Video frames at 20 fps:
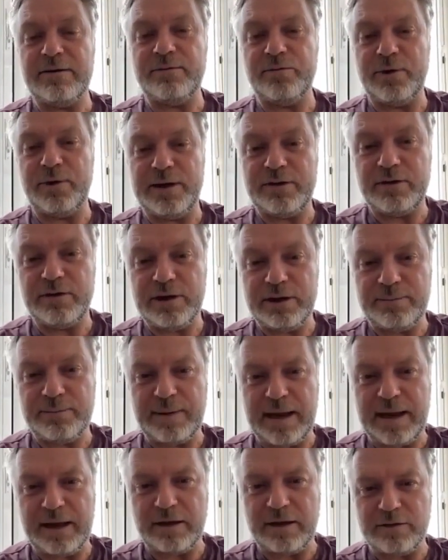wait to get
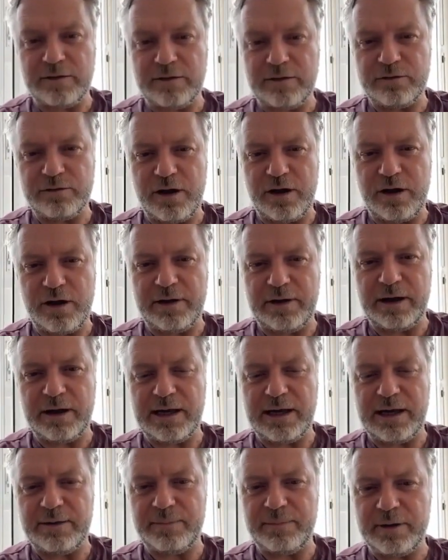back on traveling
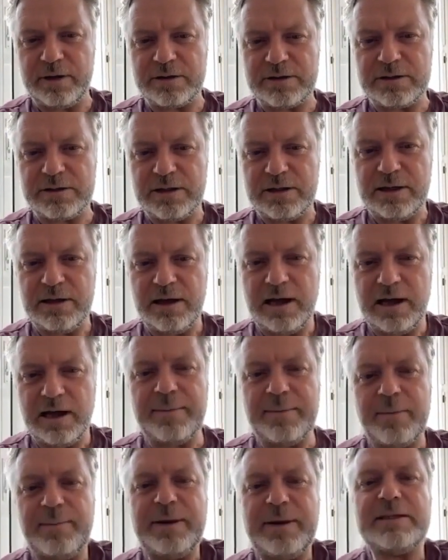again, because I'm a
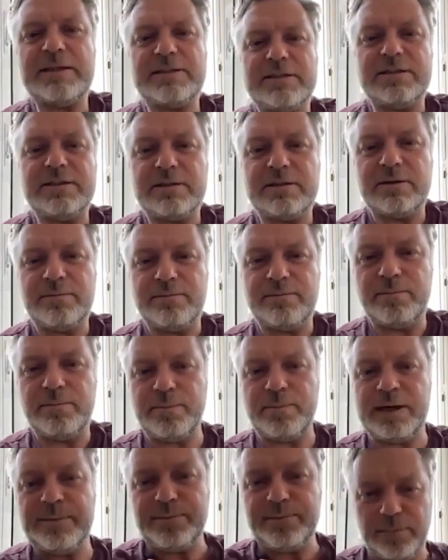
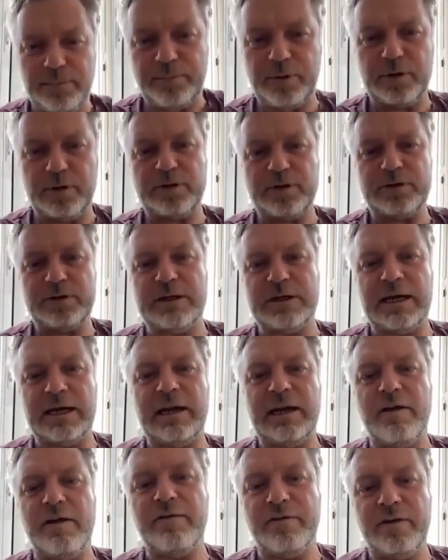people person. I
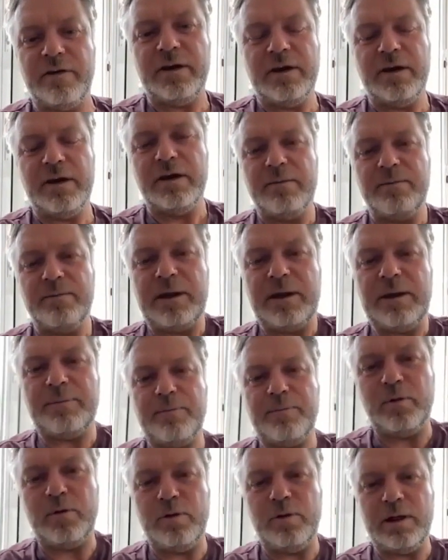love
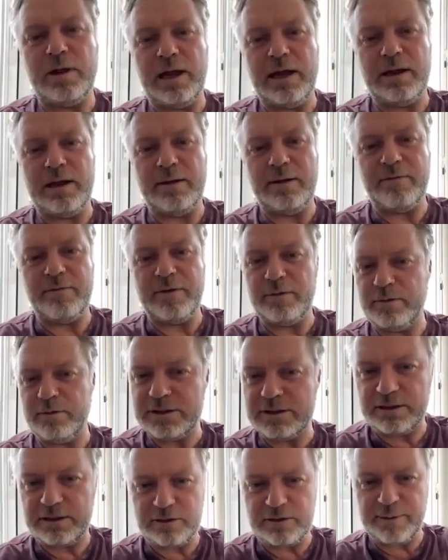people, and I'm a very
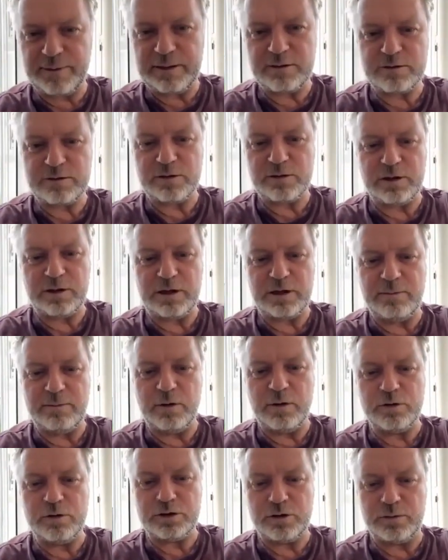sentimental and
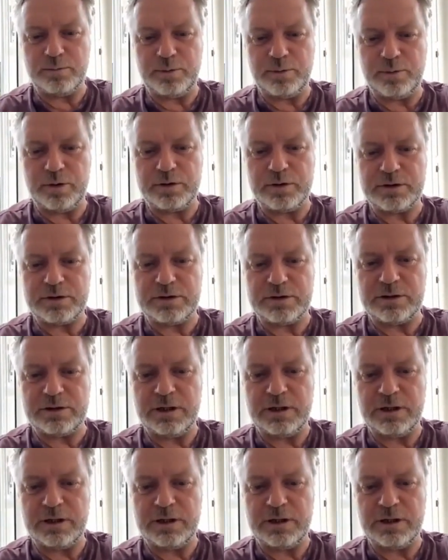emotional person.